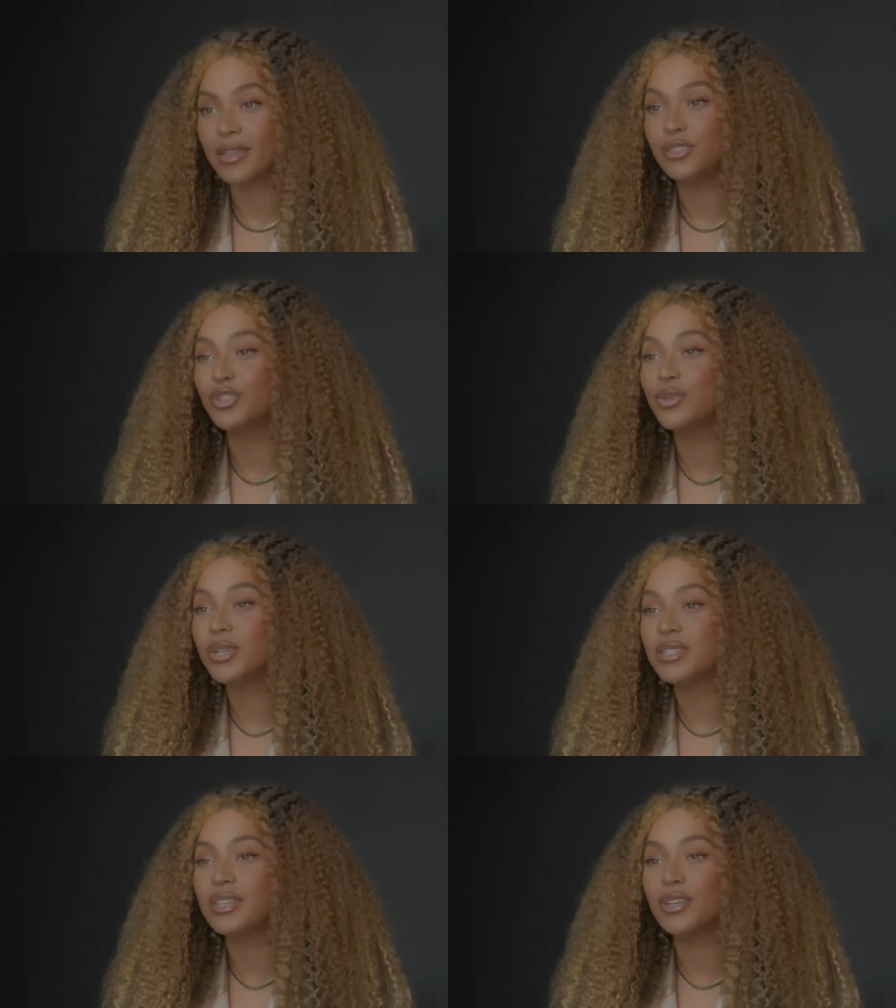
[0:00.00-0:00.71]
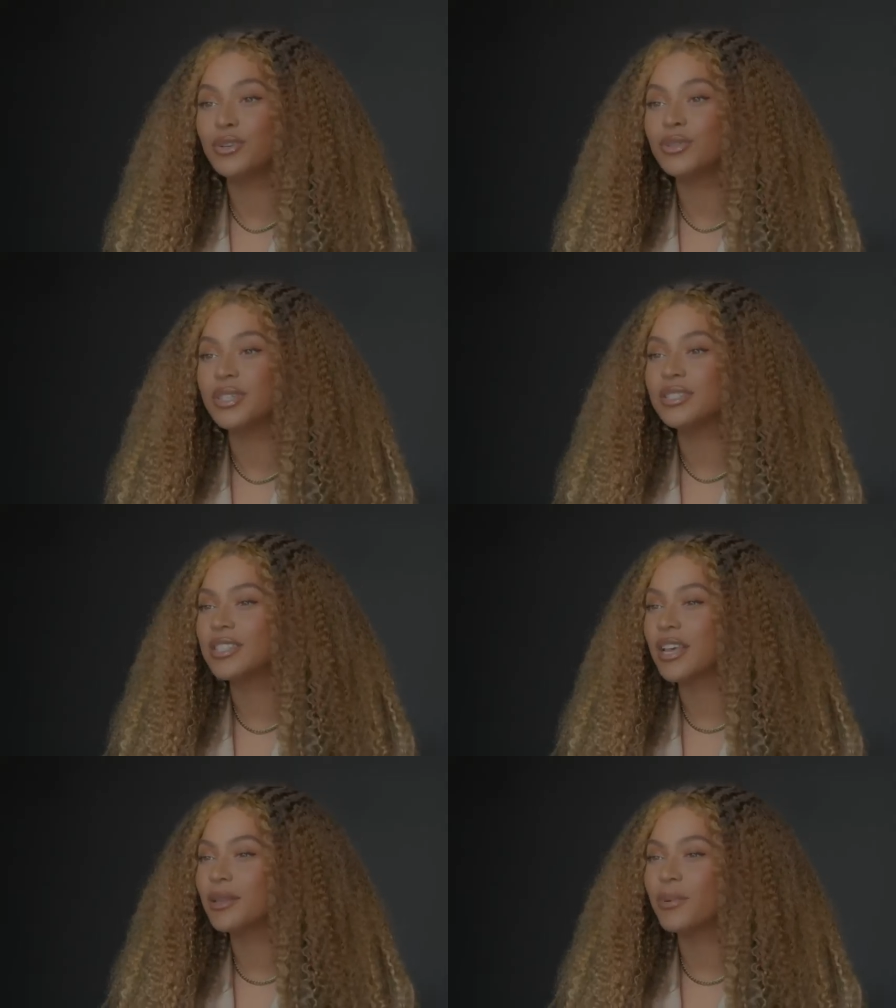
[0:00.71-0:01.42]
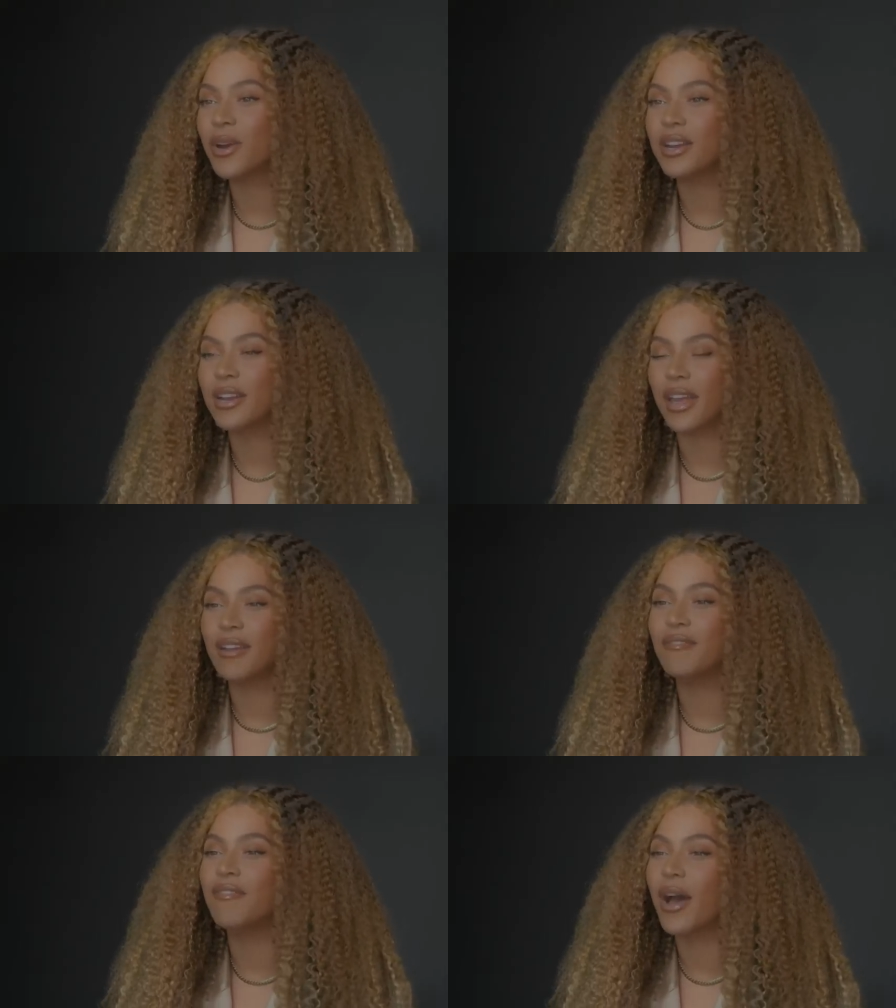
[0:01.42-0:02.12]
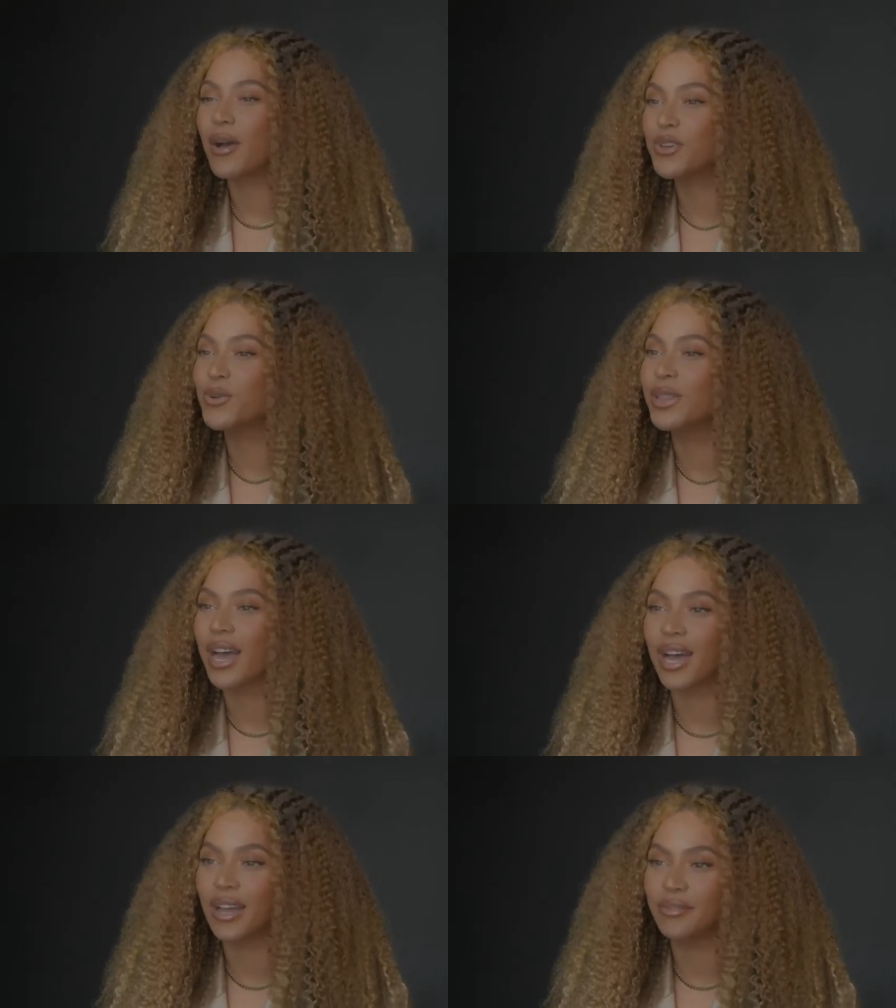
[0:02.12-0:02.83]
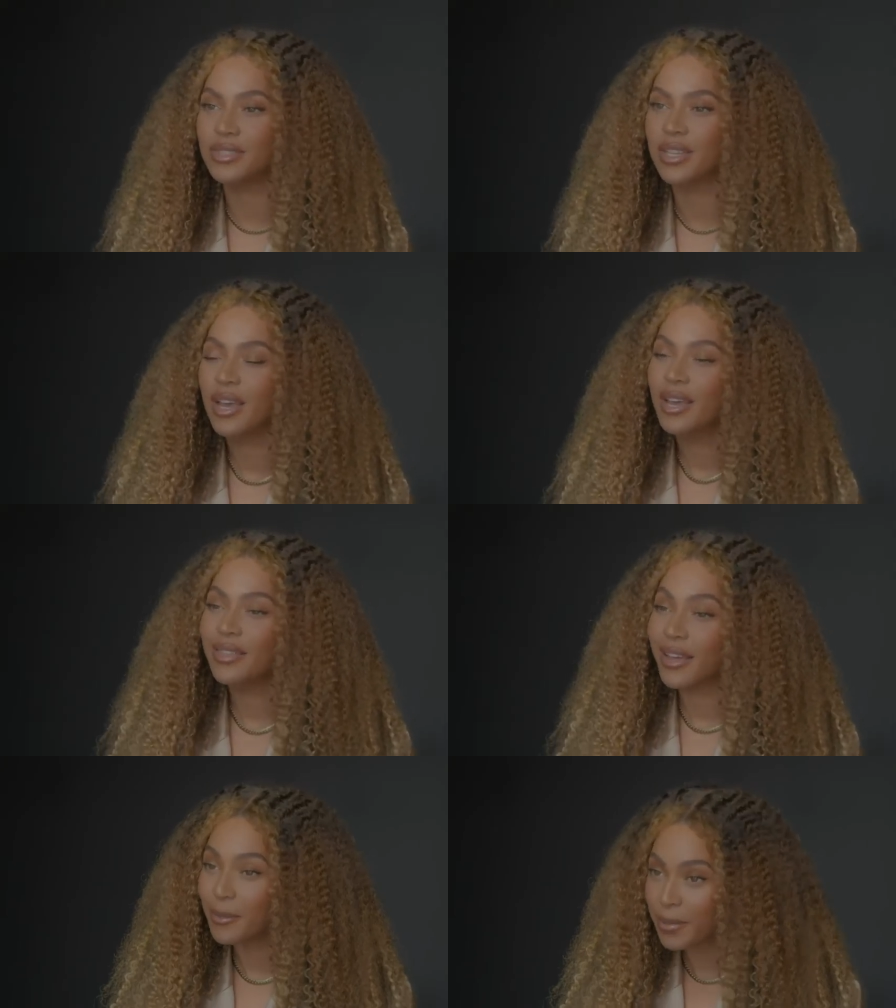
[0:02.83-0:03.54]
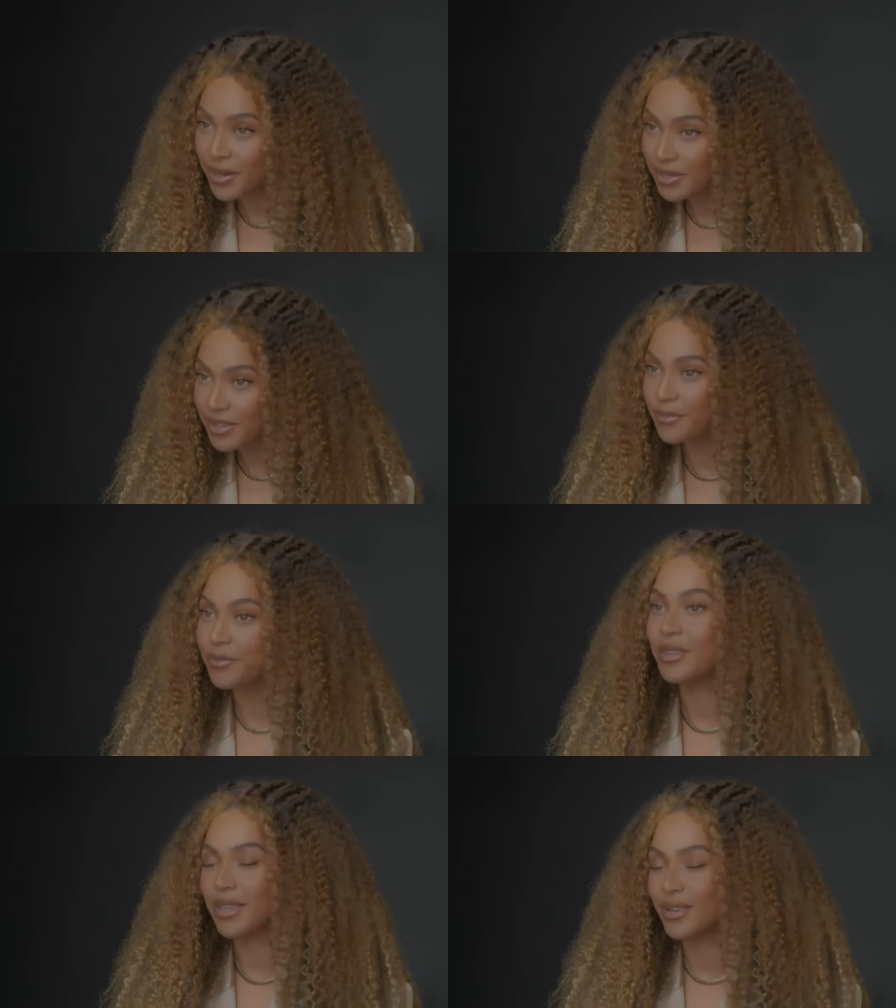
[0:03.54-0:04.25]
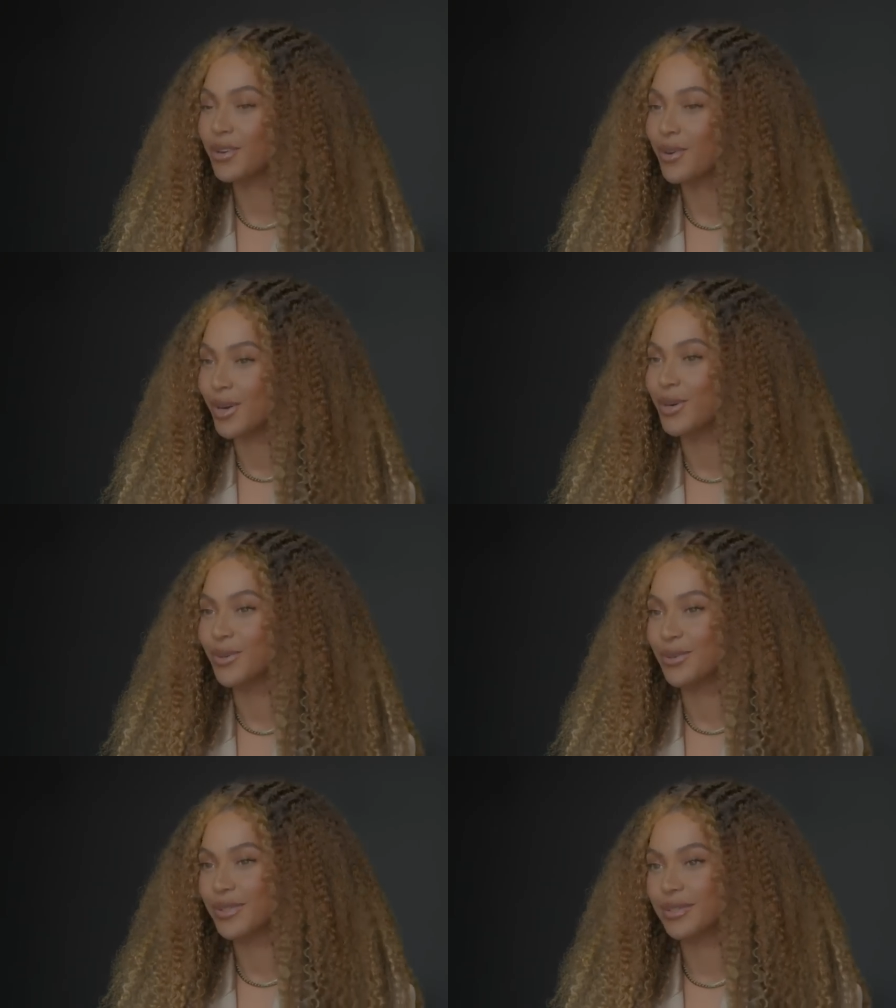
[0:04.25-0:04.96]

that you continue to celebrate and value lives that appear different than your own.